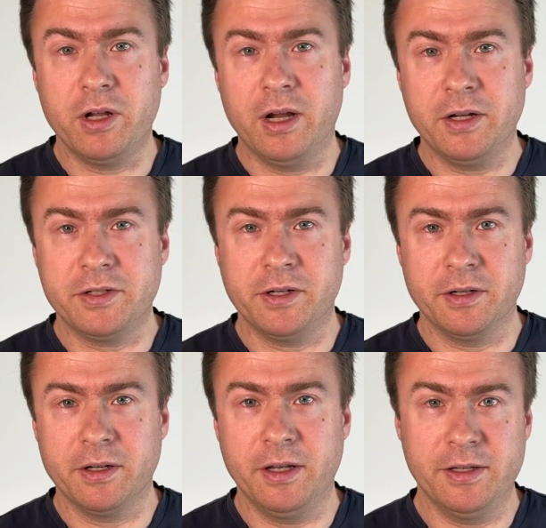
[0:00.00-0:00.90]
liked
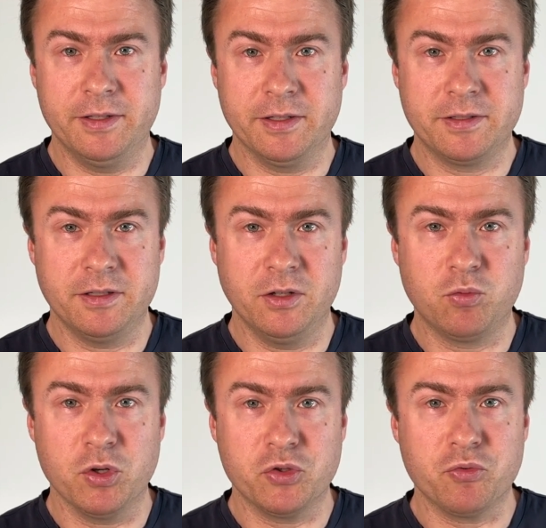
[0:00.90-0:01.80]
here is that it
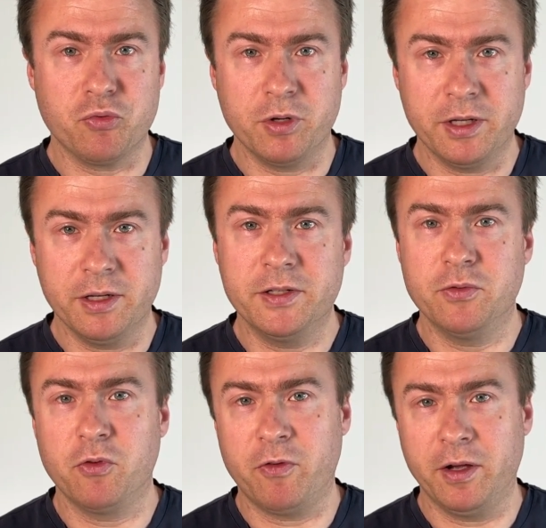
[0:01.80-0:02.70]
was really easy
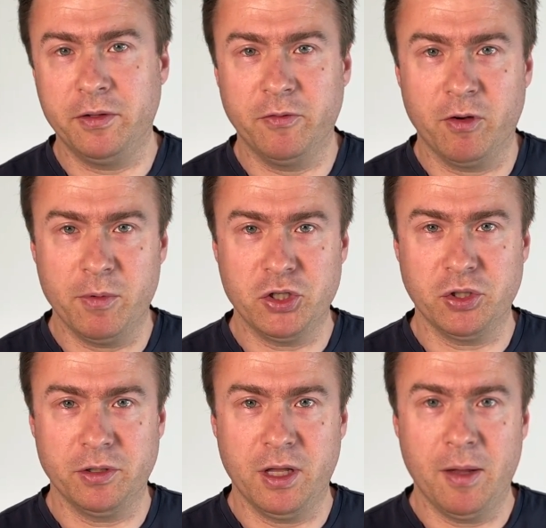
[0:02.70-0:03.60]
to find
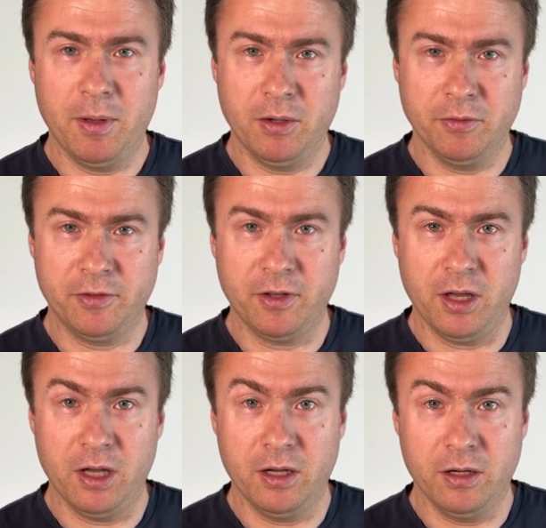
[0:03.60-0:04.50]
information about
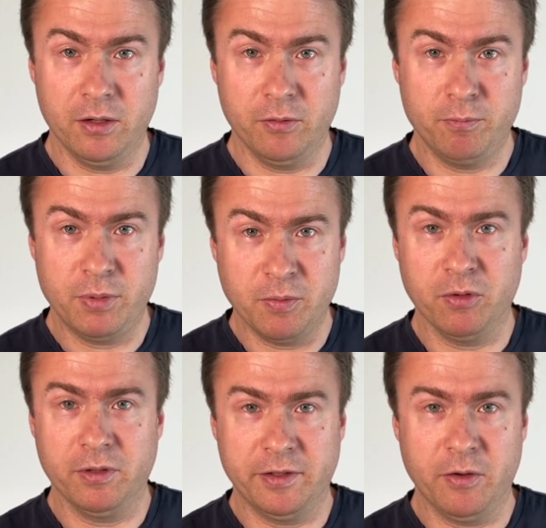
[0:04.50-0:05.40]

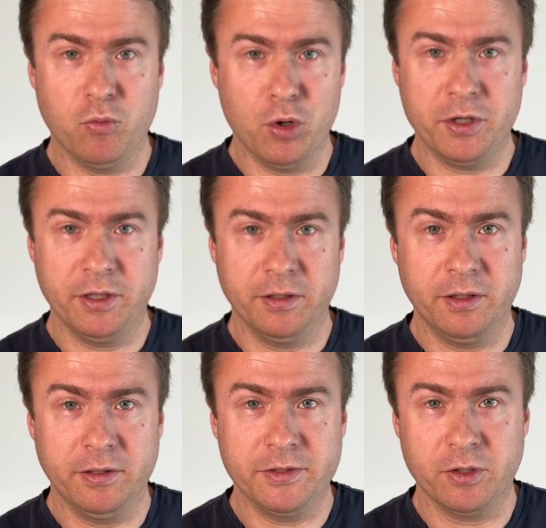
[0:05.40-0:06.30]
people that are working
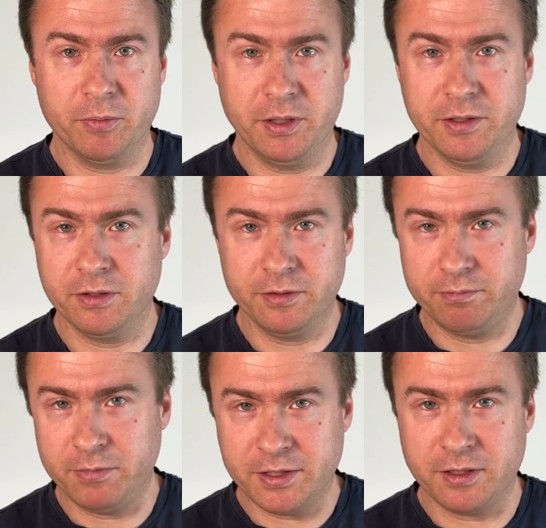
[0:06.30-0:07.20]
in this company. So
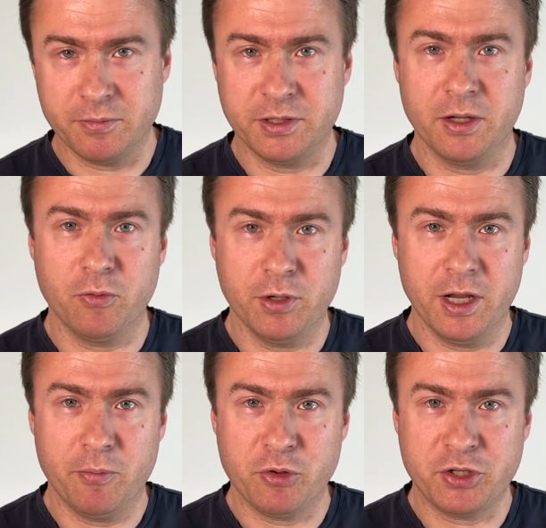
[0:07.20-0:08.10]
that's something I really
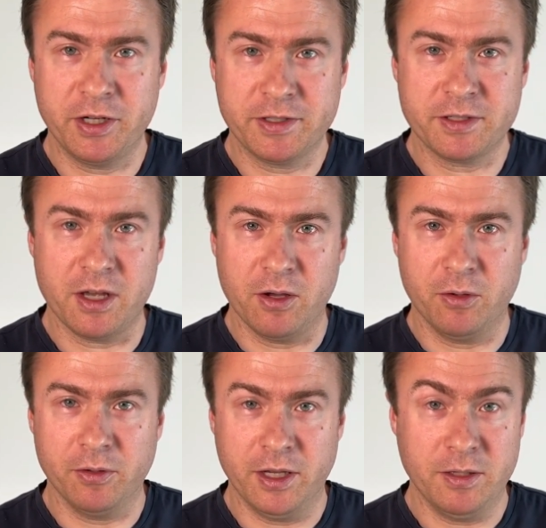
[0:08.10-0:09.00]
appreciate
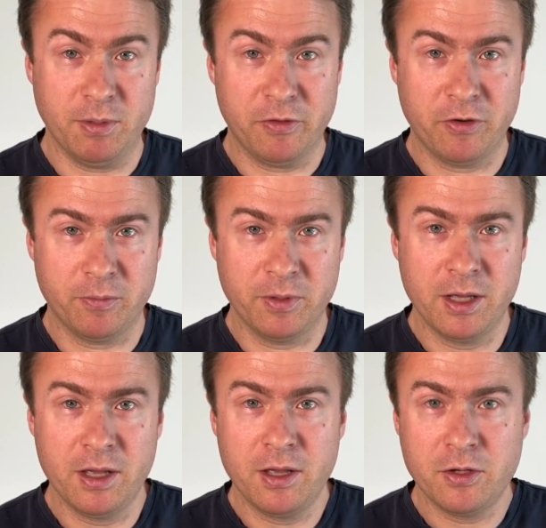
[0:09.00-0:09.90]
on any platform.
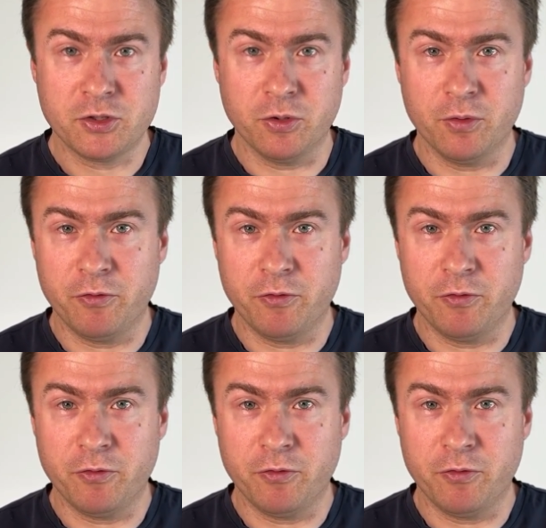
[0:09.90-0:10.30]
So